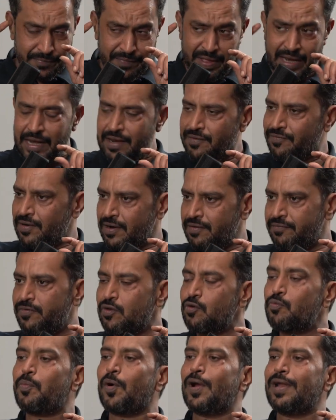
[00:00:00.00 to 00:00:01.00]
a very different
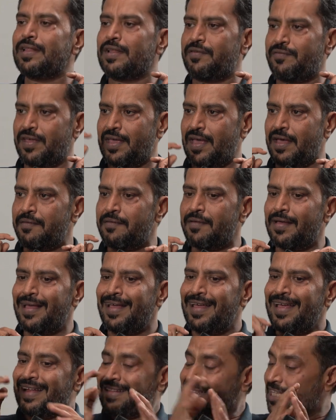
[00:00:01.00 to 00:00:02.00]
viewpoint that we have.
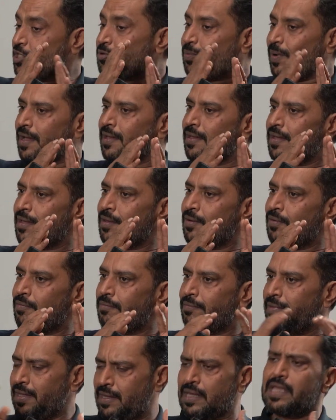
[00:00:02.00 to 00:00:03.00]
That's why,
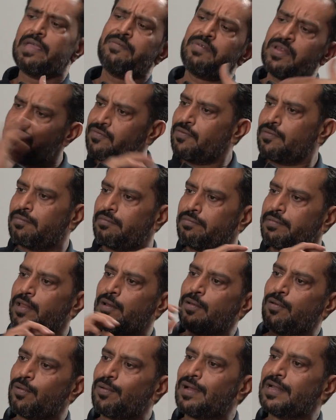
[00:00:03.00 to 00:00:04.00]
even if you
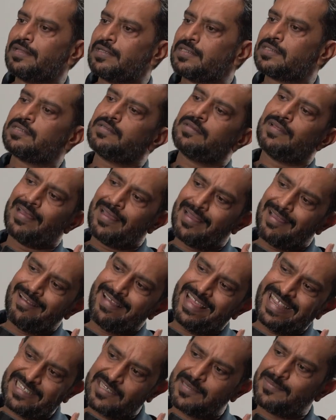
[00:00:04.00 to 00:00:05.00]
look at this to the
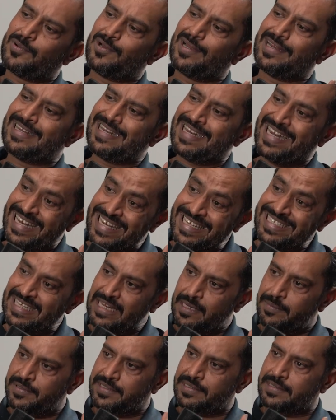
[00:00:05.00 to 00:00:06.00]
extrapolated
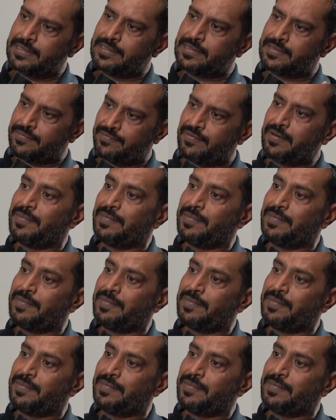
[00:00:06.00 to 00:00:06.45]
industrial business from